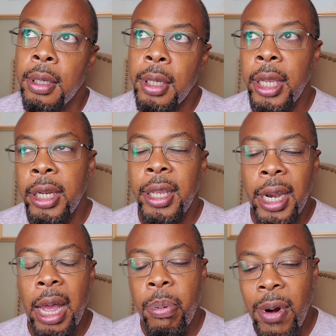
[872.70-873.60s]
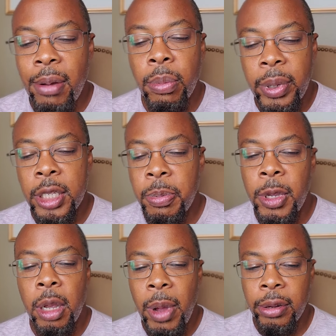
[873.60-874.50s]
and and I'll probably
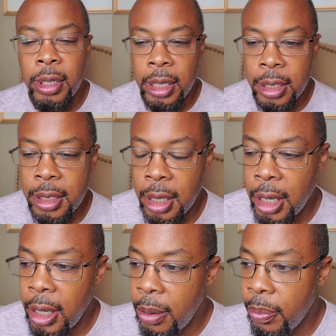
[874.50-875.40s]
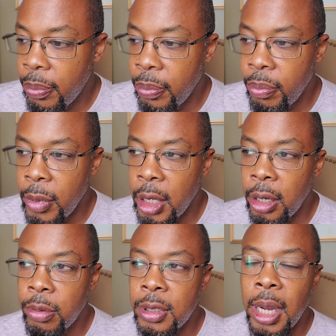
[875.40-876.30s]
speak about this, um, you
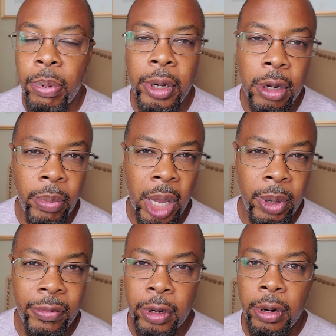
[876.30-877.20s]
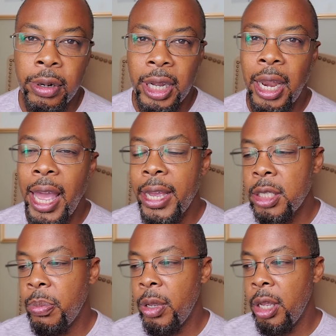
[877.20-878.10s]
know, separately or maybe even during the class,
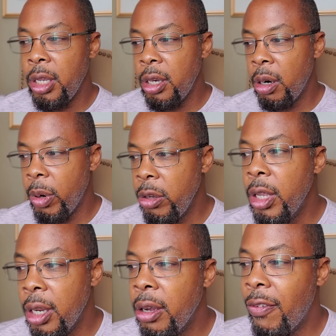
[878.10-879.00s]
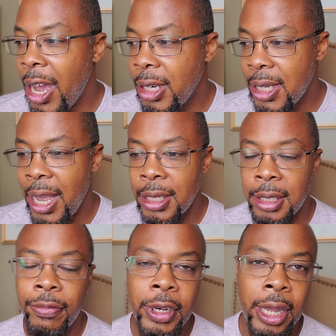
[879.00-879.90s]
but you know, where you can eroticize
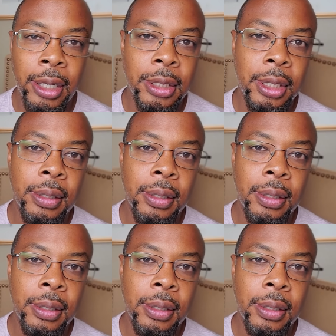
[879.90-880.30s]
infidelity.